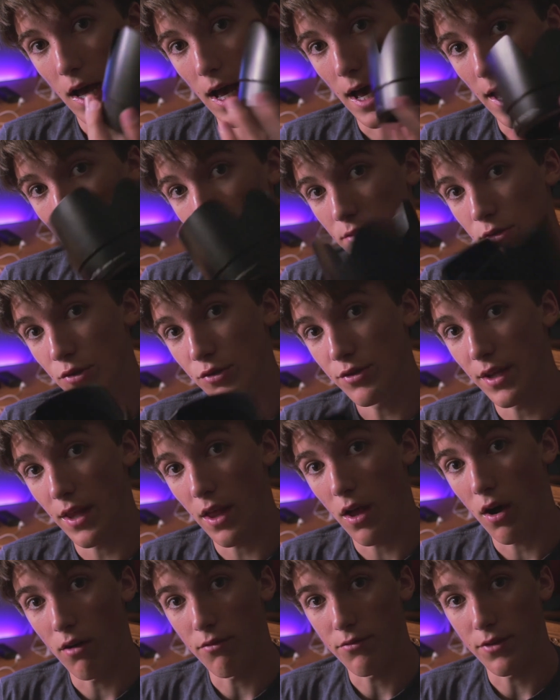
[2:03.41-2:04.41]
I don't use it
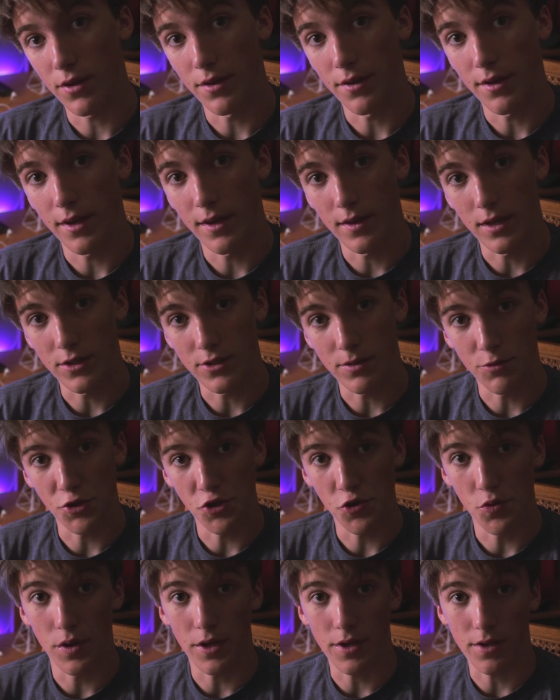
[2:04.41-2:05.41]
often unless I'm
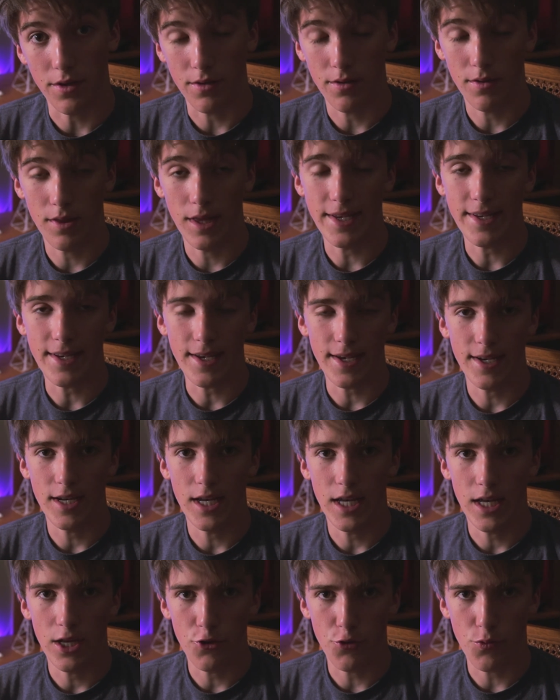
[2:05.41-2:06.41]
shooting
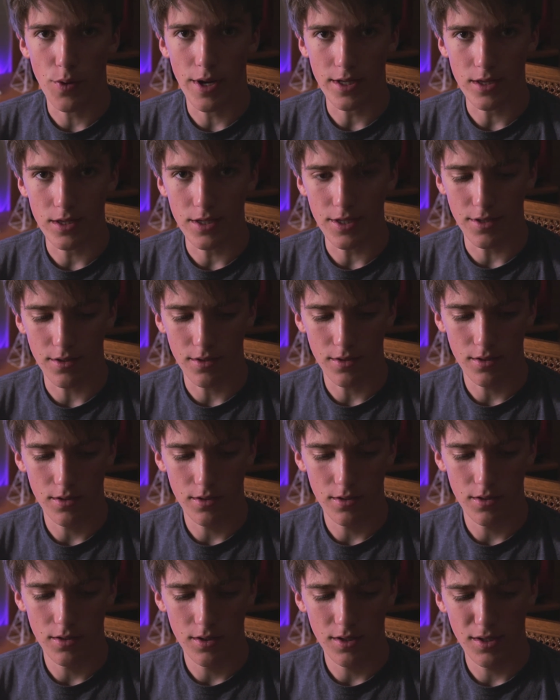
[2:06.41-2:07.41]
directly
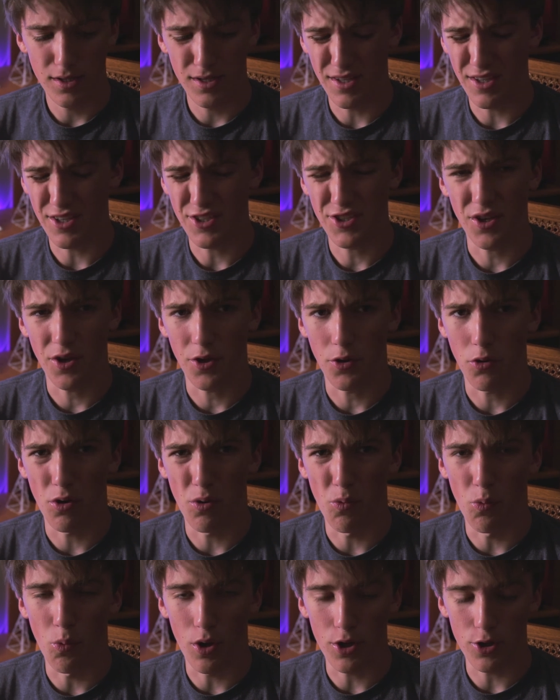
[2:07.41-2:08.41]
into the sun or
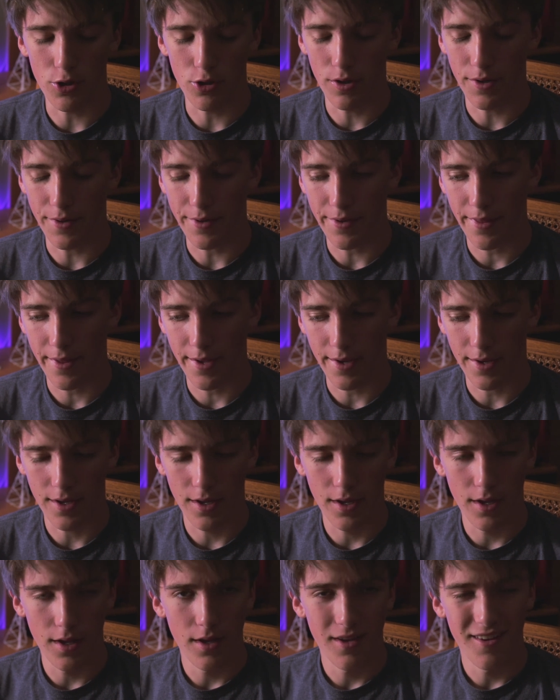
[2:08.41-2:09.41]
water or anything,
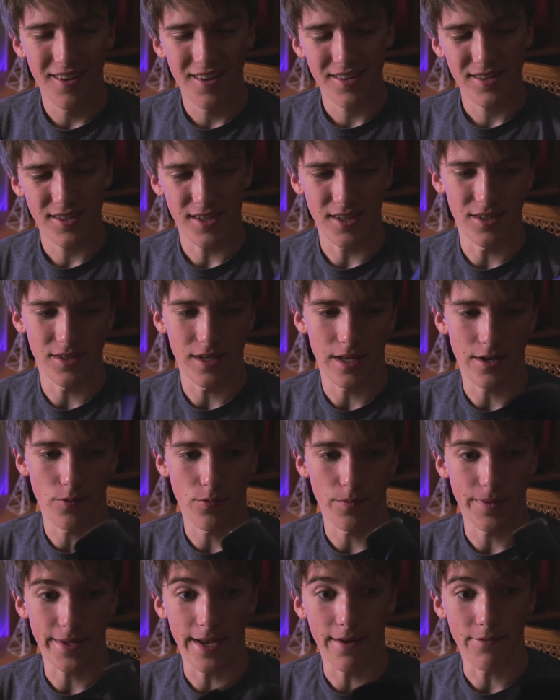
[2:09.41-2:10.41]
because I don't
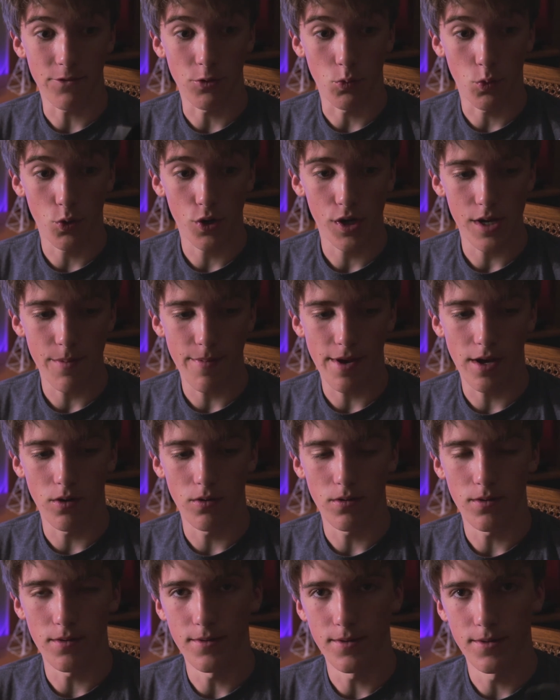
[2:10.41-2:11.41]
really have to worry
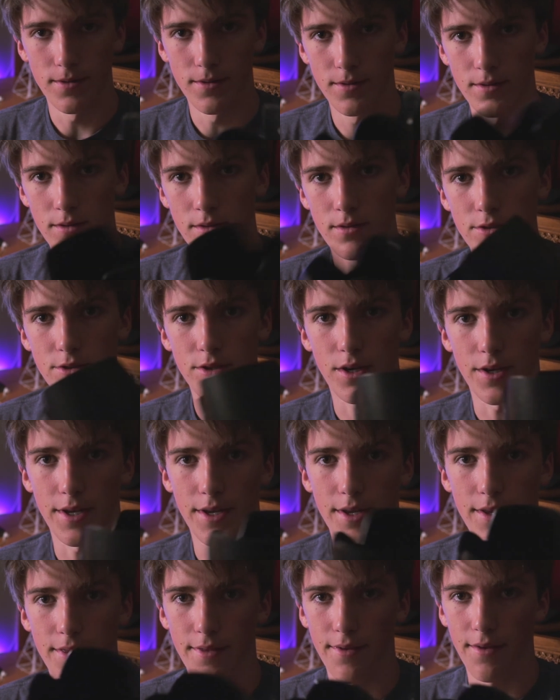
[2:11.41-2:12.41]
about sun
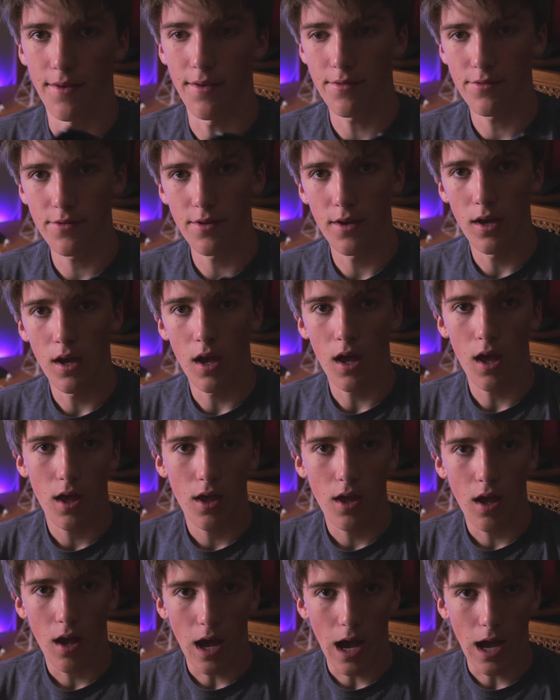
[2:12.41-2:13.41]
hitting this.
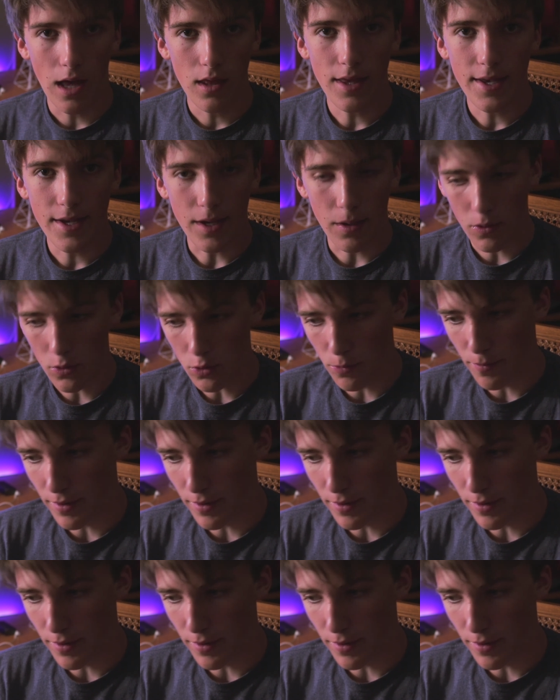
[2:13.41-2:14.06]
I like a little